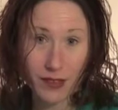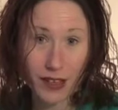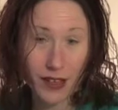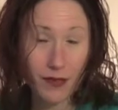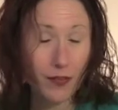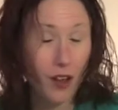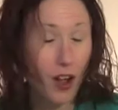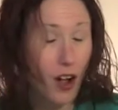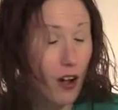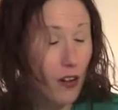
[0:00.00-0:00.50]

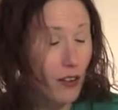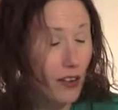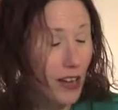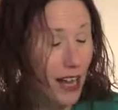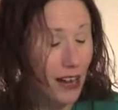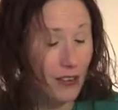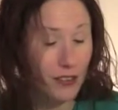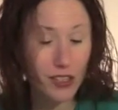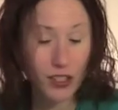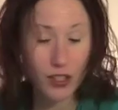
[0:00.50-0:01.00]
If Cara and
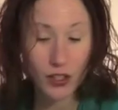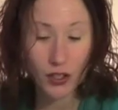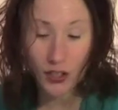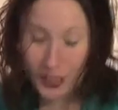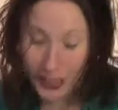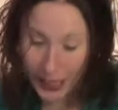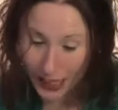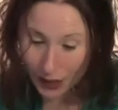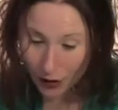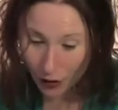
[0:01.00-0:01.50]
Harry
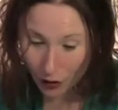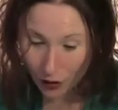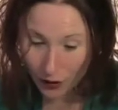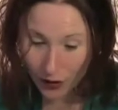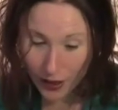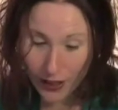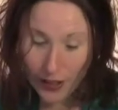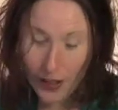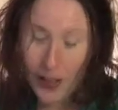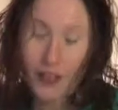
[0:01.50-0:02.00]
couldn't get
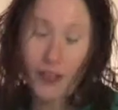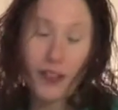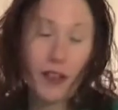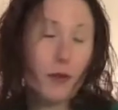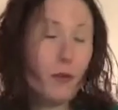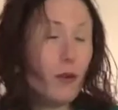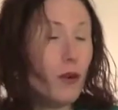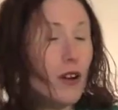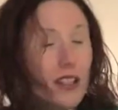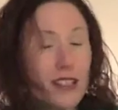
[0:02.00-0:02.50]
on, they
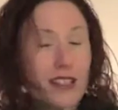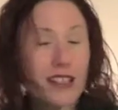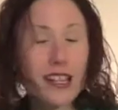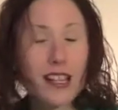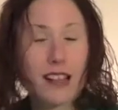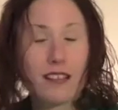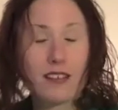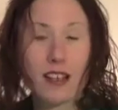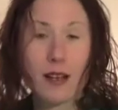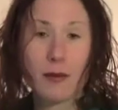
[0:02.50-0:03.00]
weren't
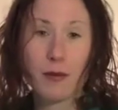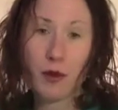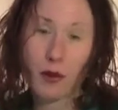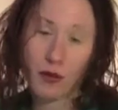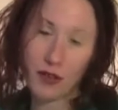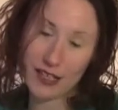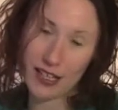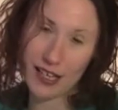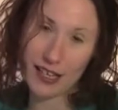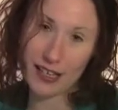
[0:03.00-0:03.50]
allowed to come on
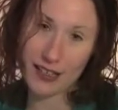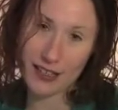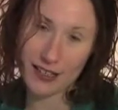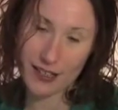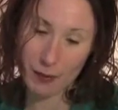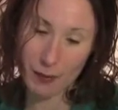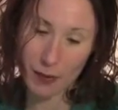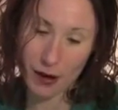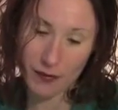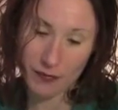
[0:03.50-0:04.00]
holiday in the
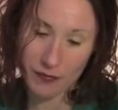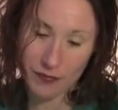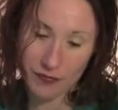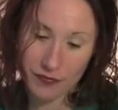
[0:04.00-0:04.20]
summer.